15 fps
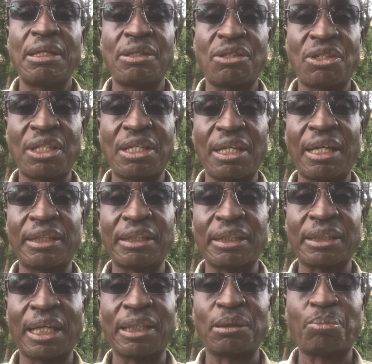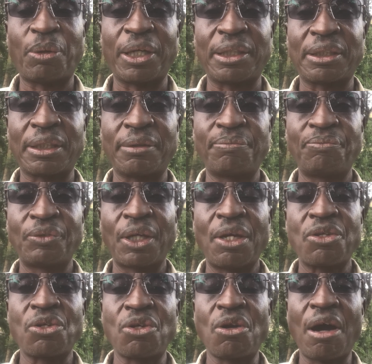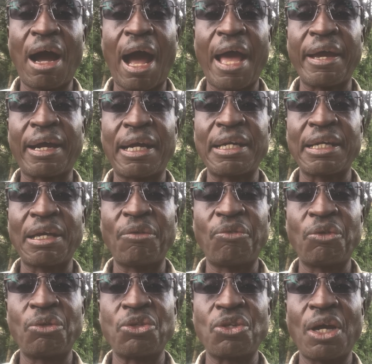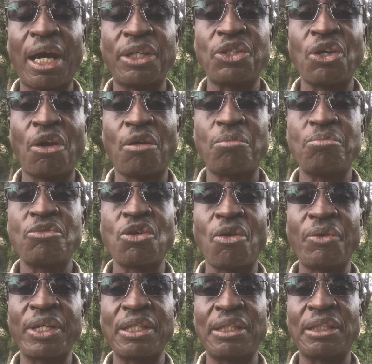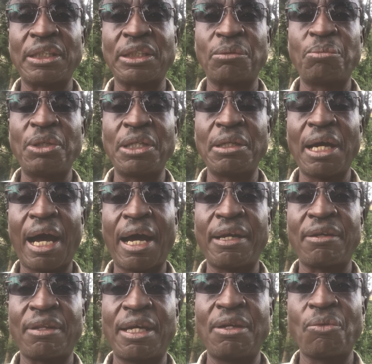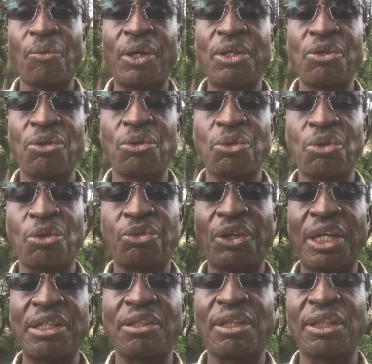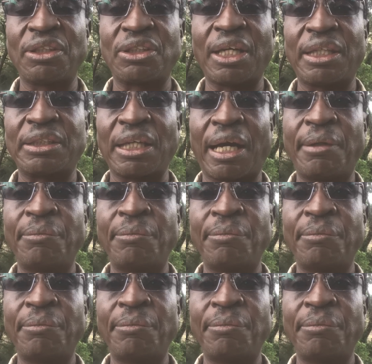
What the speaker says: treated as a suspect. You know, I can give you a job knowing it is me, and then when you find things that